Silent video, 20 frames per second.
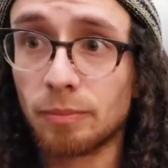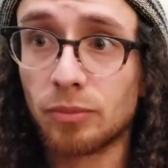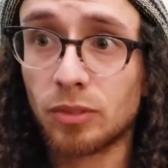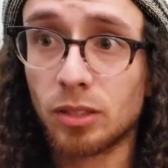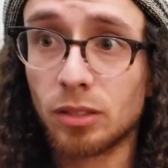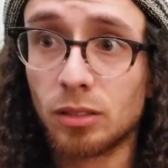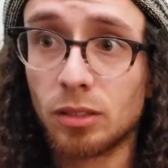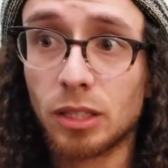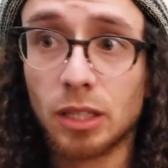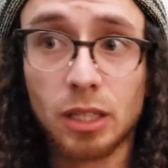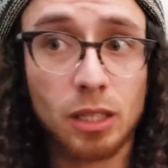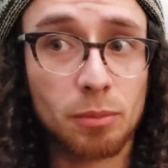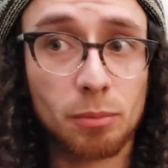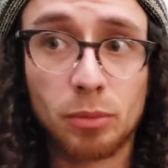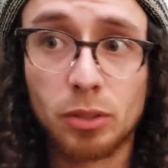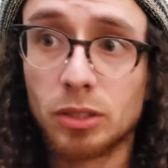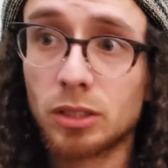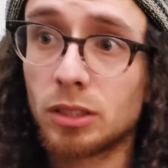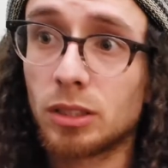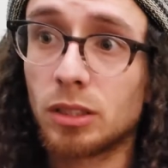Under Night and
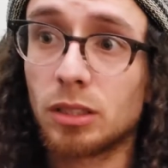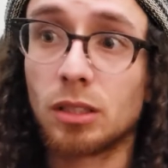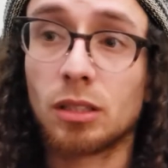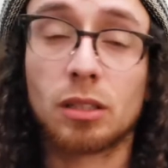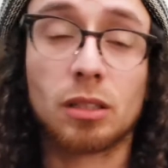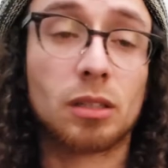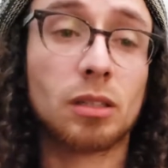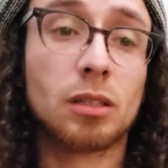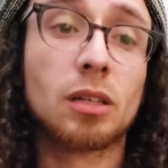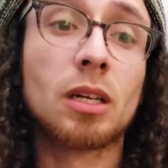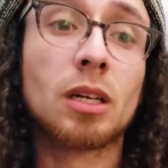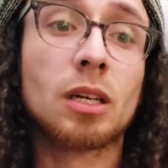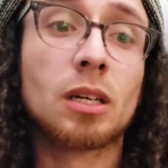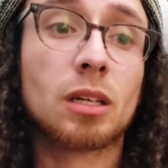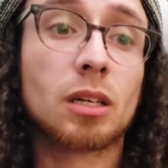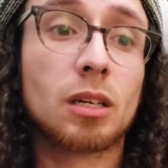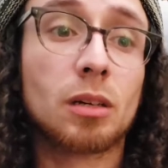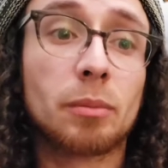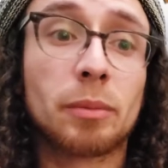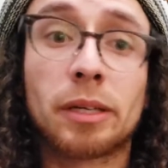Burst TLR
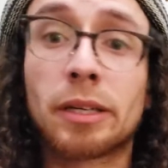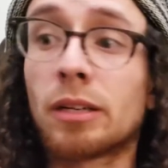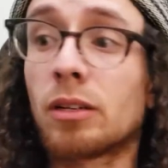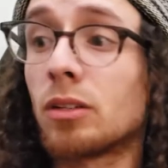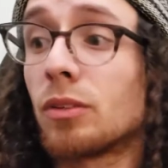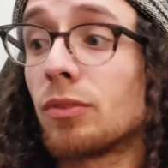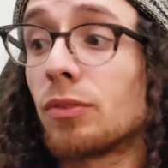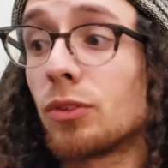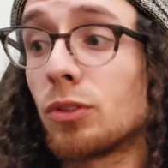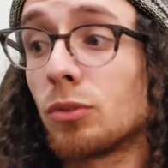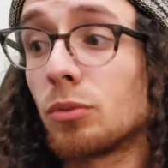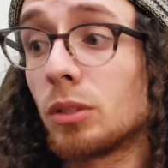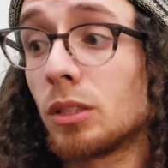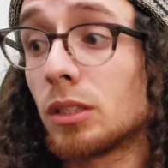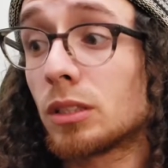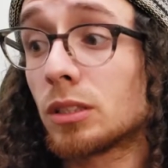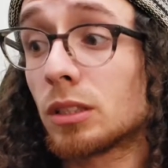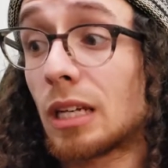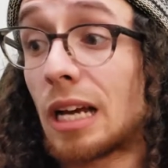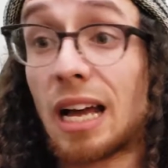coming out in a few
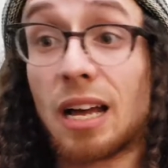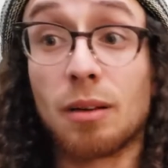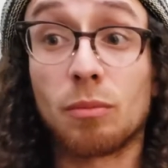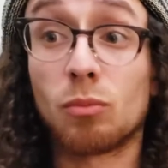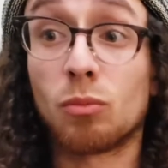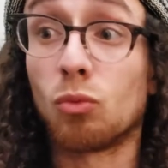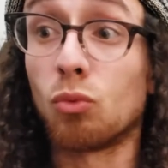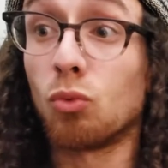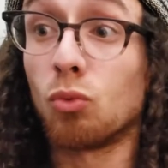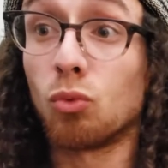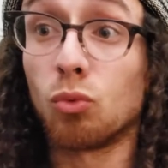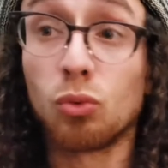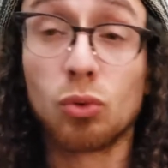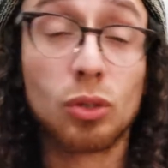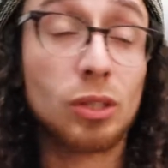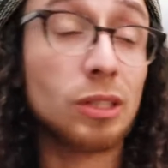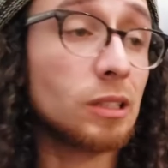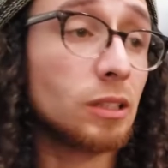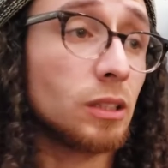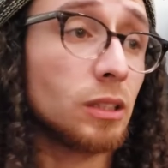weeks. I'm
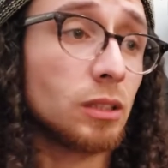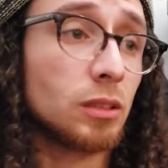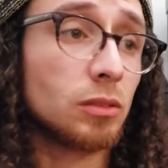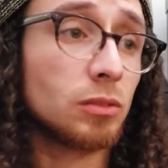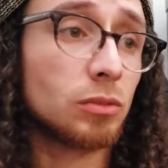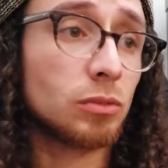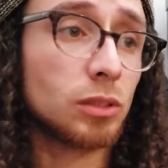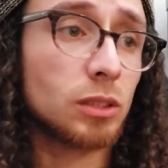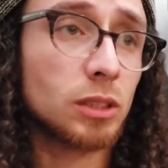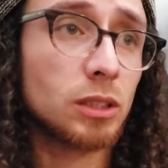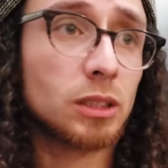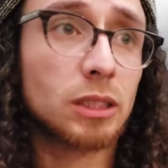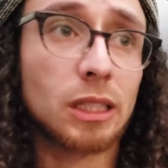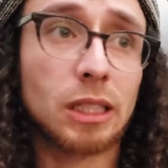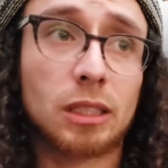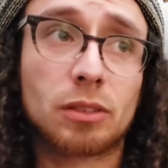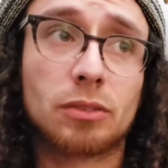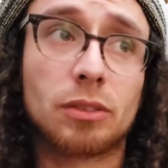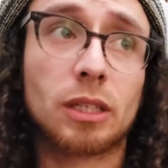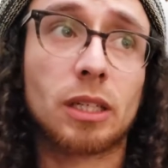really
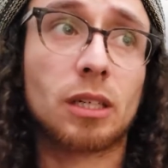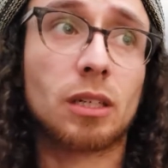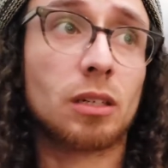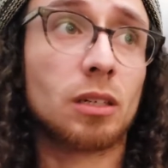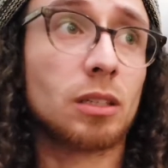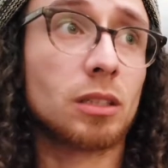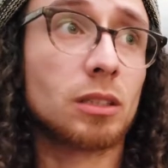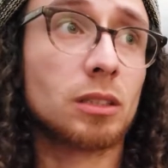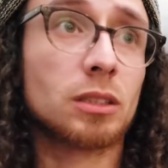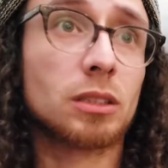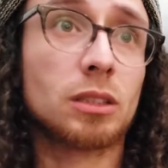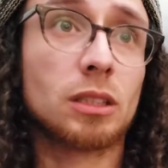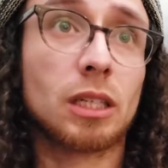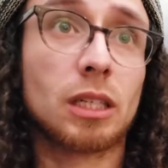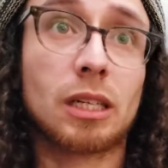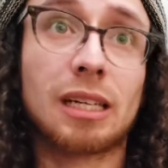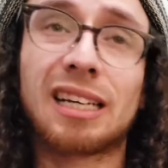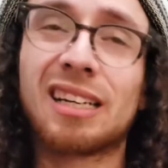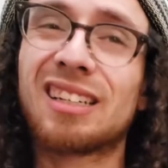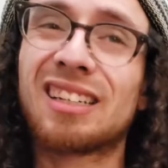psyched for that, honestly.
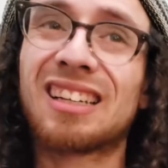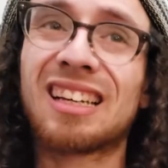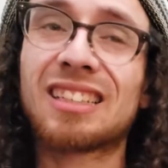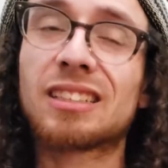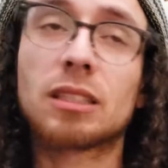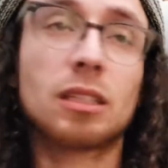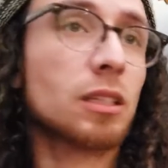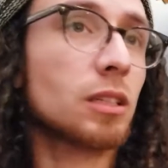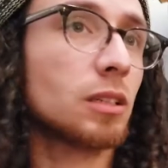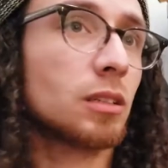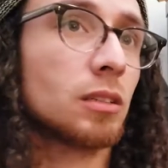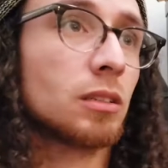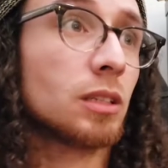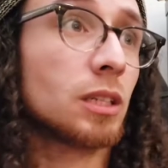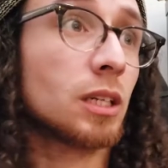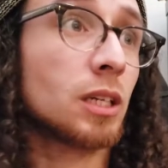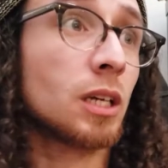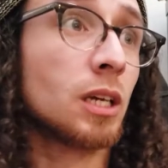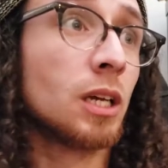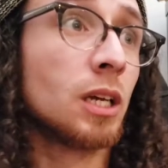Like I suck at Under
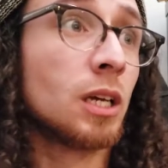Night.